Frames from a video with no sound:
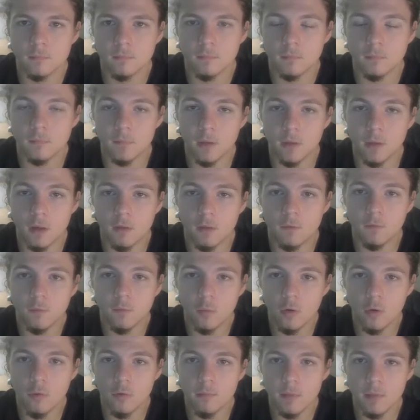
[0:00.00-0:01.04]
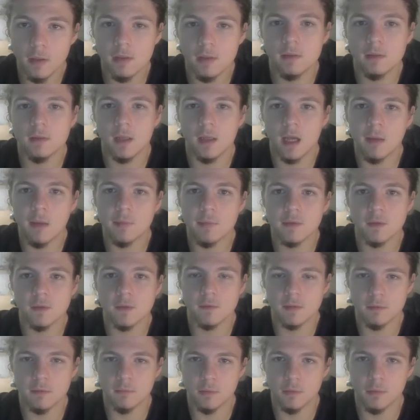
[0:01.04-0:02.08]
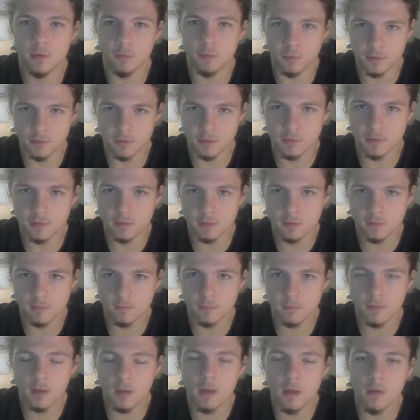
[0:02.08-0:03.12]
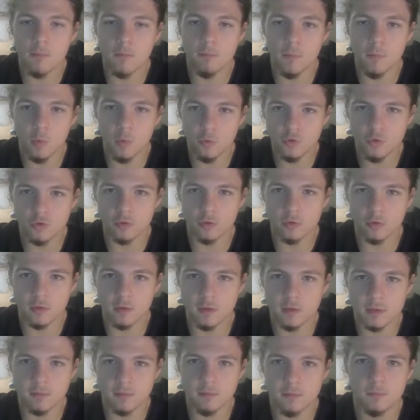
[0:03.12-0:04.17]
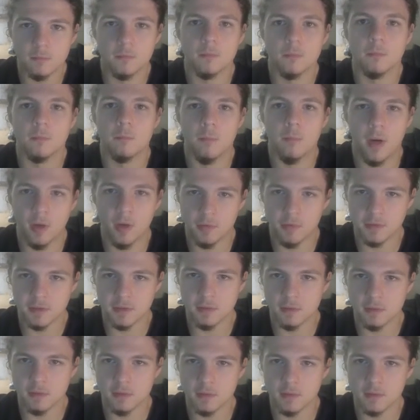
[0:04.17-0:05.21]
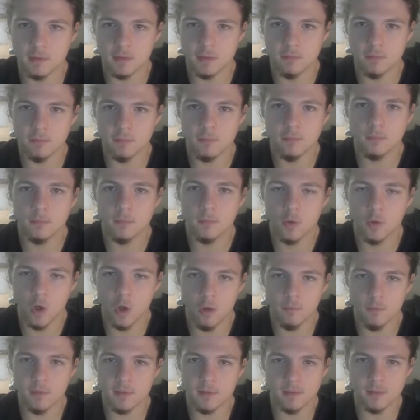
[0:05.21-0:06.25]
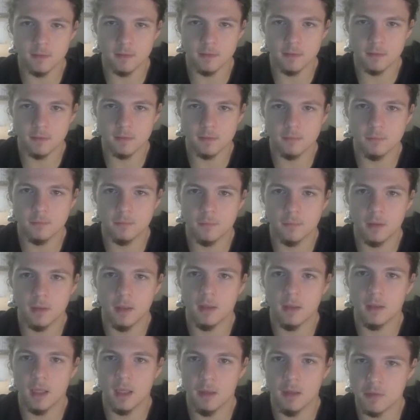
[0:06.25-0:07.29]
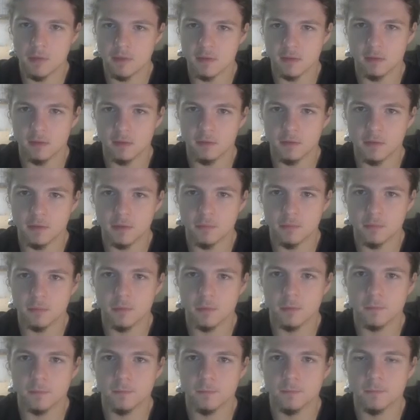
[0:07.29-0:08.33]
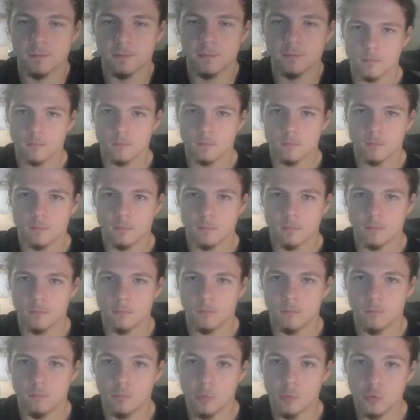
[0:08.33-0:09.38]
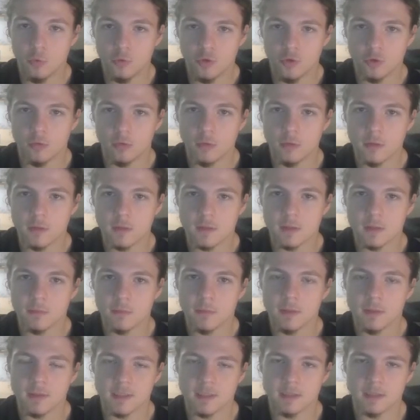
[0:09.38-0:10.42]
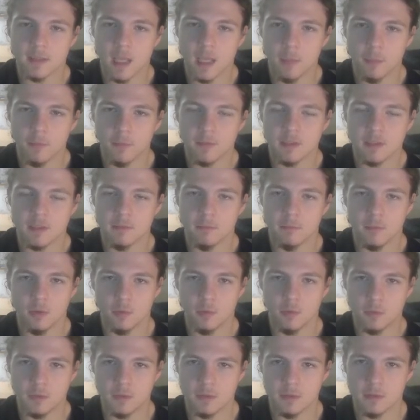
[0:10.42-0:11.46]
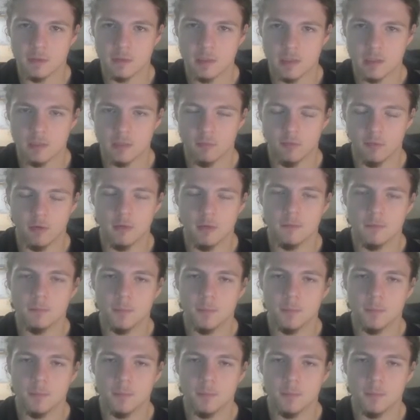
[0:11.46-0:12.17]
There are four main types of symbiosis: mutualism, parasitism, commensalism, and amensalism. Mutualism is a type of symbiosis wherein